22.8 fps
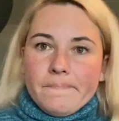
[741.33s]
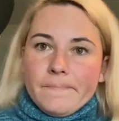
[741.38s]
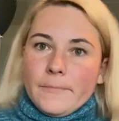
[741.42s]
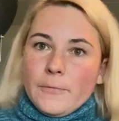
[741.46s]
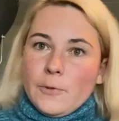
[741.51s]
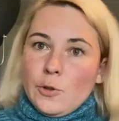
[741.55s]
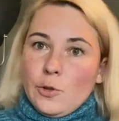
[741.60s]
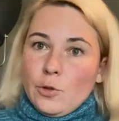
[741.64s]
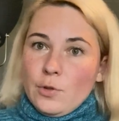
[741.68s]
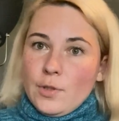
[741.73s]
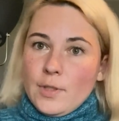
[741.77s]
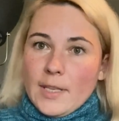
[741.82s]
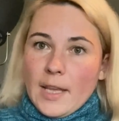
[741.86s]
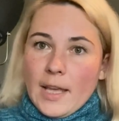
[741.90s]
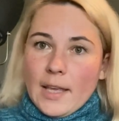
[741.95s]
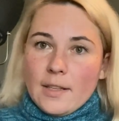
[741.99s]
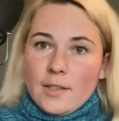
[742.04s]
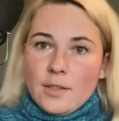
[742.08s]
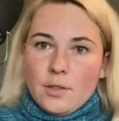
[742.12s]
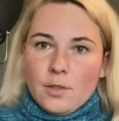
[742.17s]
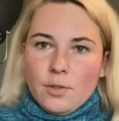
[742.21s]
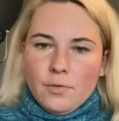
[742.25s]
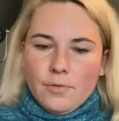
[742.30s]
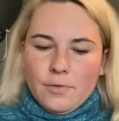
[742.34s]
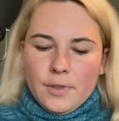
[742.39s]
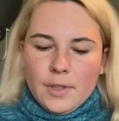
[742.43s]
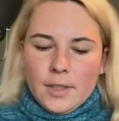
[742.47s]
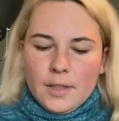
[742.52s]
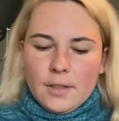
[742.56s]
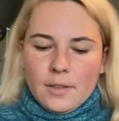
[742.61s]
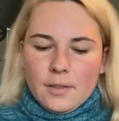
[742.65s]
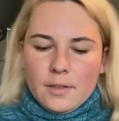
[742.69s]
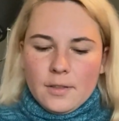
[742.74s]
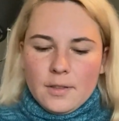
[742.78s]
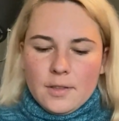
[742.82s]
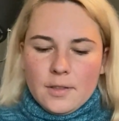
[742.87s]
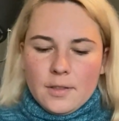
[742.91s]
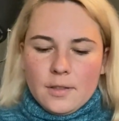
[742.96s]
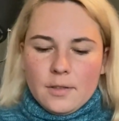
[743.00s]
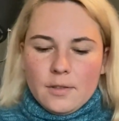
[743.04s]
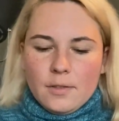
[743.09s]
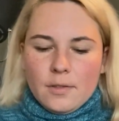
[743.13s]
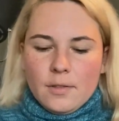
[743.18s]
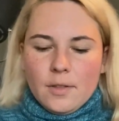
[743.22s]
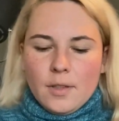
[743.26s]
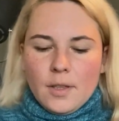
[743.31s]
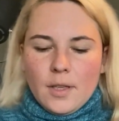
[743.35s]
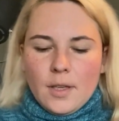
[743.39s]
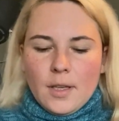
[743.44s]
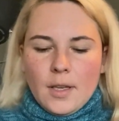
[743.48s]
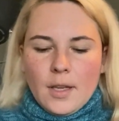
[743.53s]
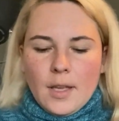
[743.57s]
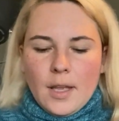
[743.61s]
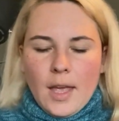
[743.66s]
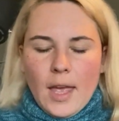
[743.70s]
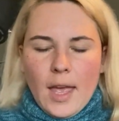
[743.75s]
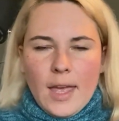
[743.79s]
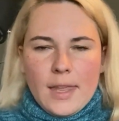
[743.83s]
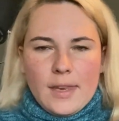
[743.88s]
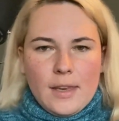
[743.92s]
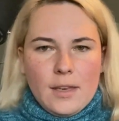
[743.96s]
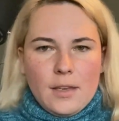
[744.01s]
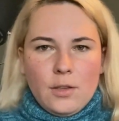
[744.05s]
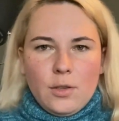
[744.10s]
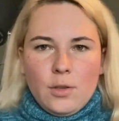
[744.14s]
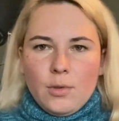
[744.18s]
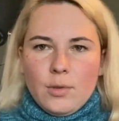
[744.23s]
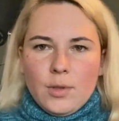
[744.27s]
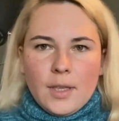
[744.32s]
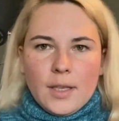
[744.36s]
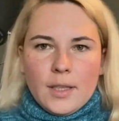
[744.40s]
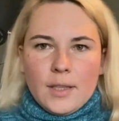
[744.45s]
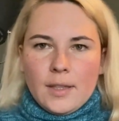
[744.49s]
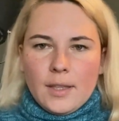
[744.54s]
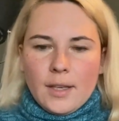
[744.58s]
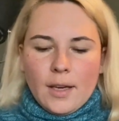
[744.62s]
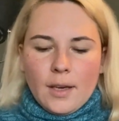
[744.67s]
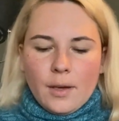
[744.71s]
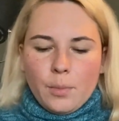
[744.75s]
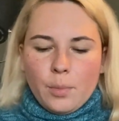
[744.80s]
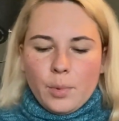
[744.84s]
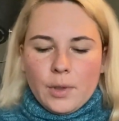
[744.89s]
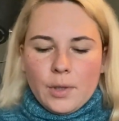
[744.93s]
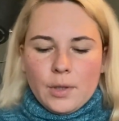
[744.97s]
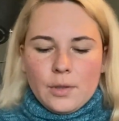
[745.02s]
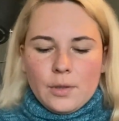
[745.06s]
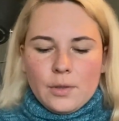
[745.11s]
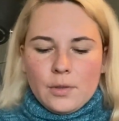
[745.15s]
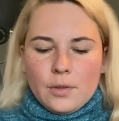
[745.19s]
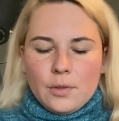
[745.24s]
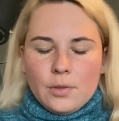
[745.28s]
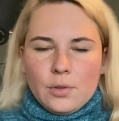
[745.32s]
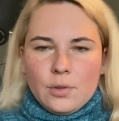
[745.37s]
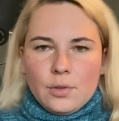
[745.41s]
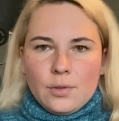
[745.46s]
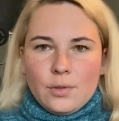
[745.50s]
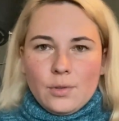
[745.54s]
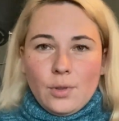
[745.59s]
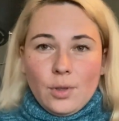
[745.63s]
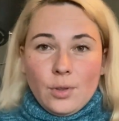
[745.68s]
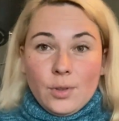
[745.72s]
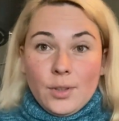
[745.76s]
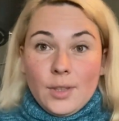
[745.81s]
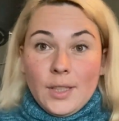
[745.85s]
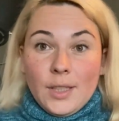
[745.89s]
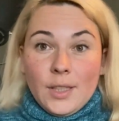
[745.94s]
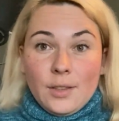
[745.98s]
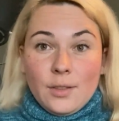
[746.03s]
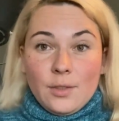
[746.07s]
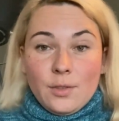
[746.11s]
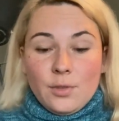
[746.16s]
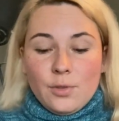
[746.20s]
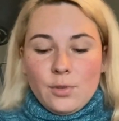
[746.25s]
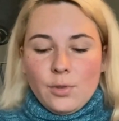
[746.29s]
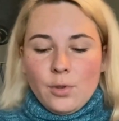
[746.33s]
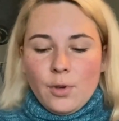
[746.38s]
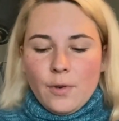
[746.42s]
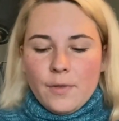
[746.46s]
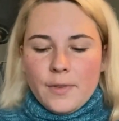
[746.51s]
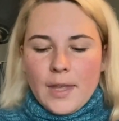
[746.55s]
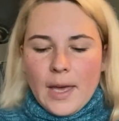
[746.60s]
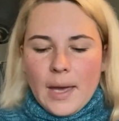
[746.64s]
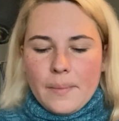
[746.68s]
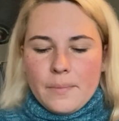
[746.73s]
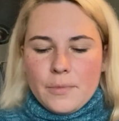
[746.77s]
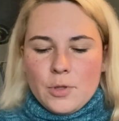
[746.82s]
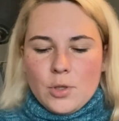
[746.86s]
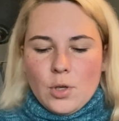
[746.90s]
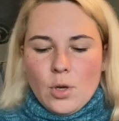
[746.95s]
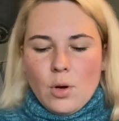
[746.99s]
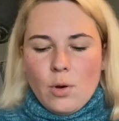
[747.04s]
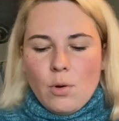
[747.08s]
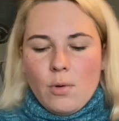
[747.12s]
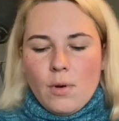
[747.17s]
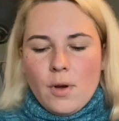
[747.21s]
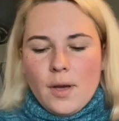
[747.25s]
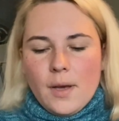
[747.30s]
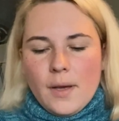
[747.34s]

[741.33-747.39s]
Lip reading: 2 sets of needles, and I knew that I will don't need 2 of them, so